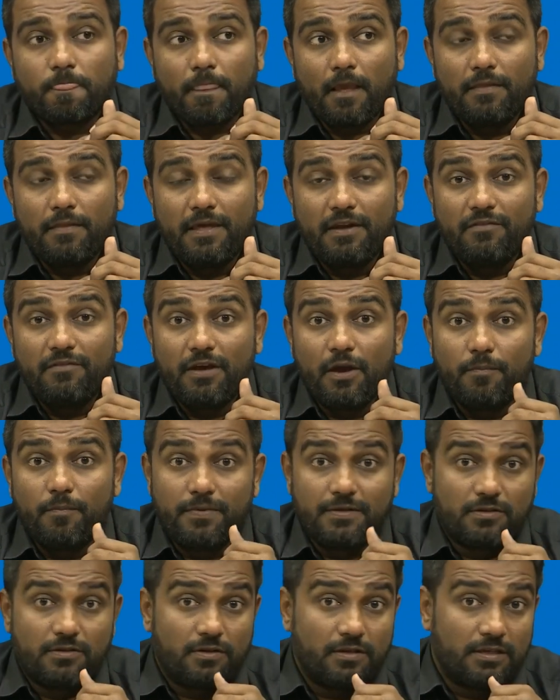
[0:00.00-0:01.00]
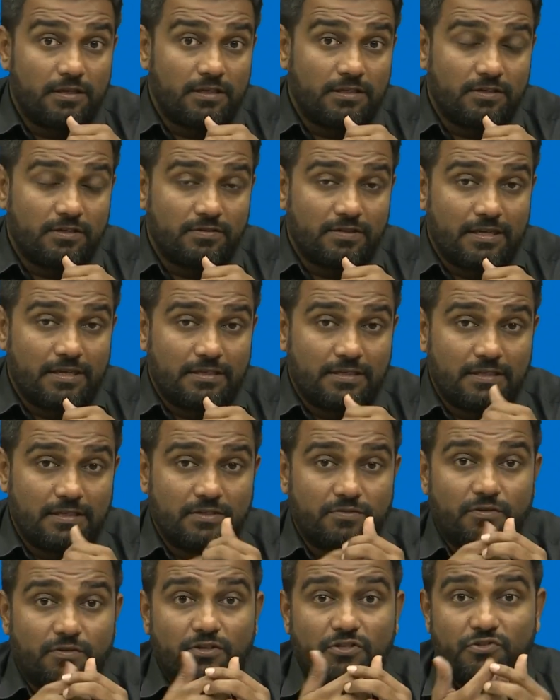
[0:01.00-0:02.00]
Then we have piezoresistive
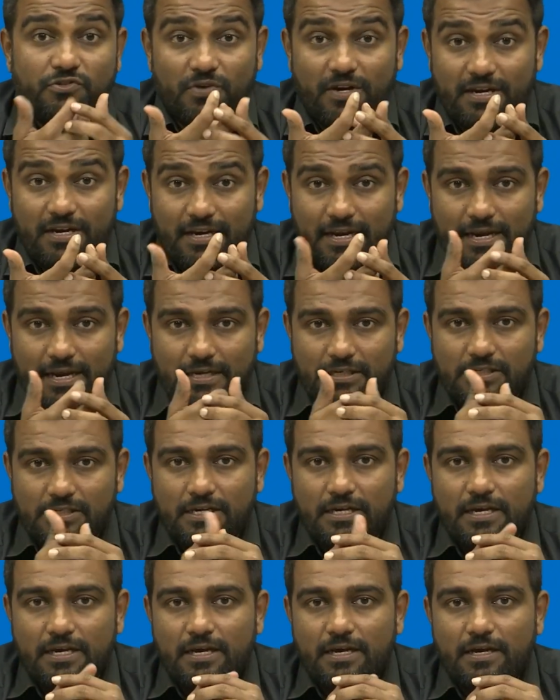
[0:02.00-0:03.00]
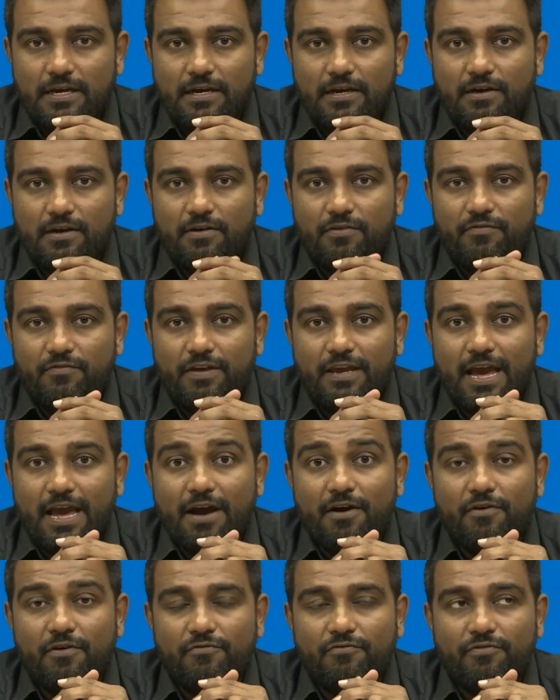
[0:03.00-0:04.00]
sensors for strain gauge. We
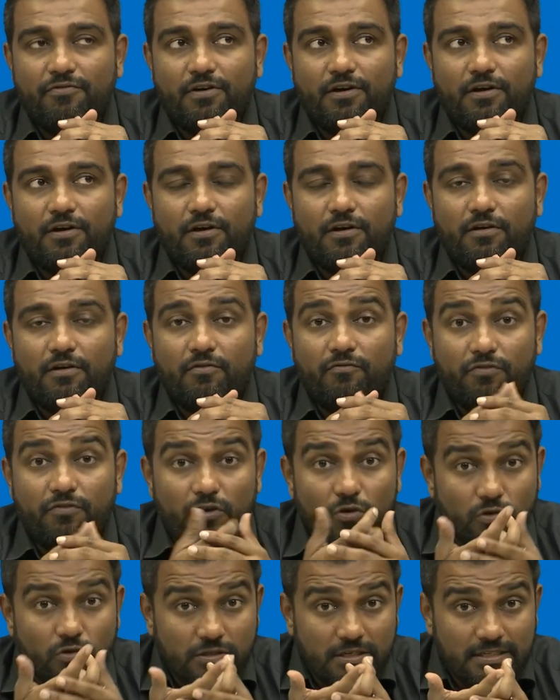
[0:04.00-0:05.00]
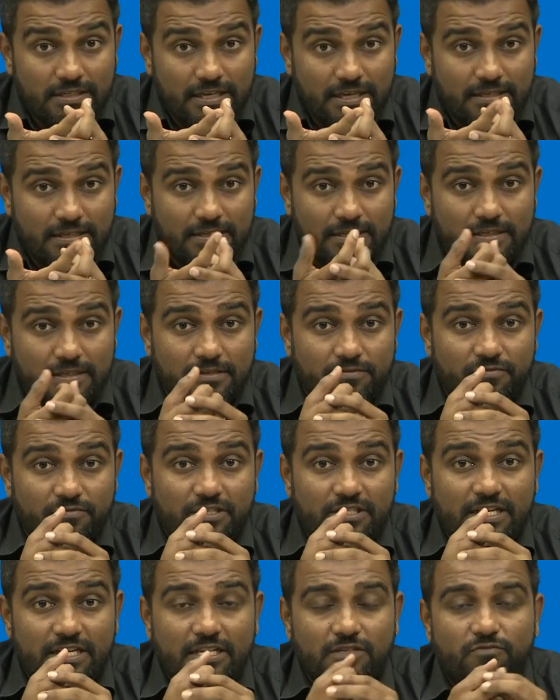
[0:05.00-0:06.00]
have VOC sensors, which
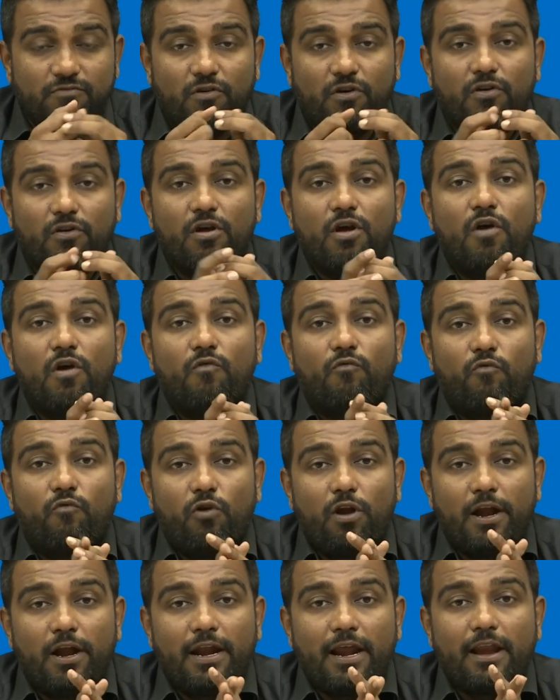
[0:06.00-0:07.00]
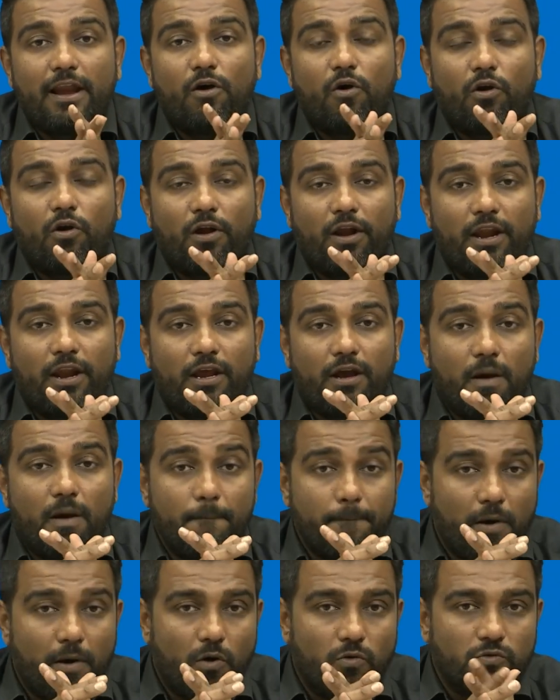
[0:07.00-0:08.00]
stands for volatile organic
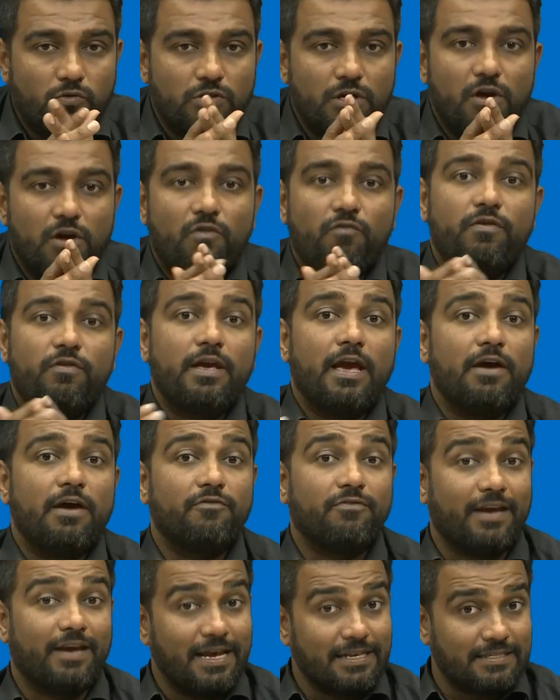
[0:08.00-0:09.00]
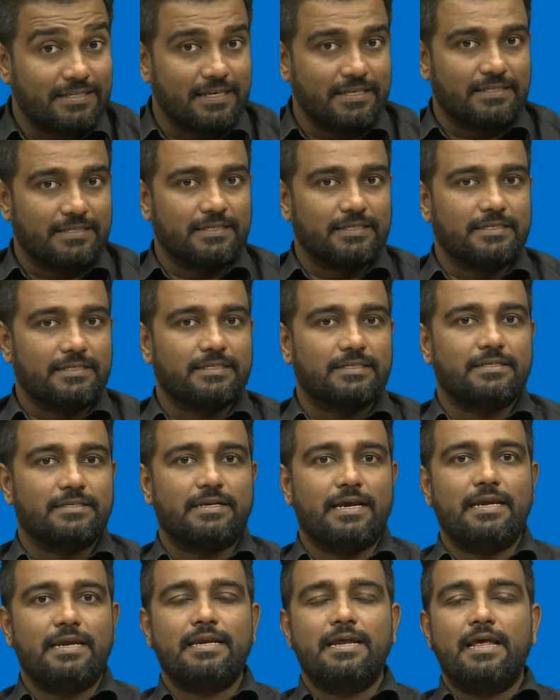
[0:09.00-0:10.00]
compounds. We have gas sensors,
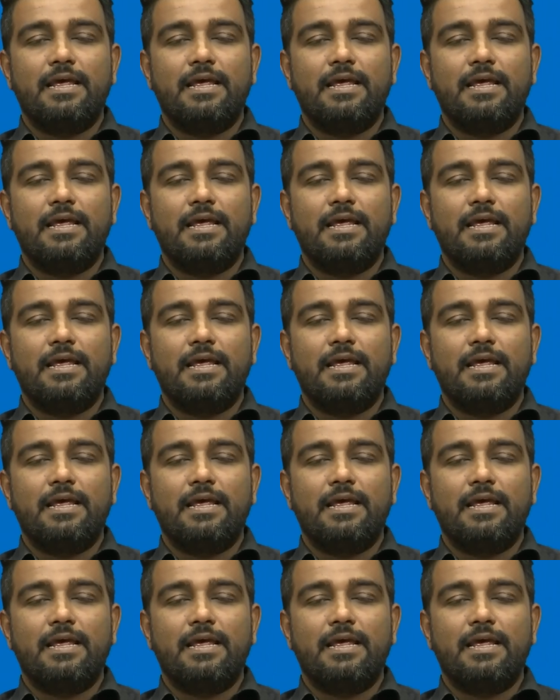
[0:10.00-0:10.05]
right,